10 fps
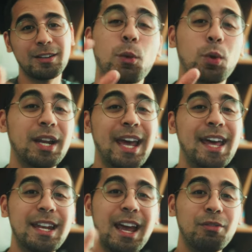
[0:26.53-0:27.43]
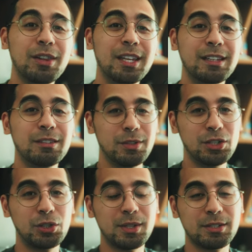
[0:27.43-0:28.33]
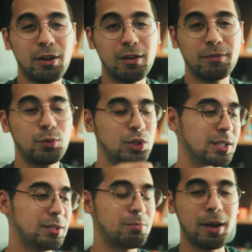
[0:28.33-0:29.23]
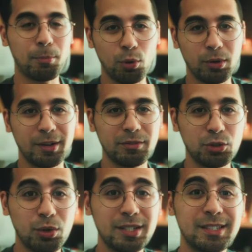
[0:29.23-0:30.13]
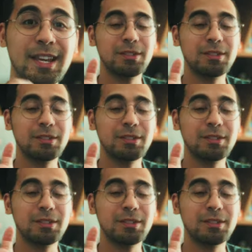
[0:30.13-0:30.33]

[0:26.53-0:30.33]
Now we're gonna edit everything in DaVinci Resolve, which is my program of choice.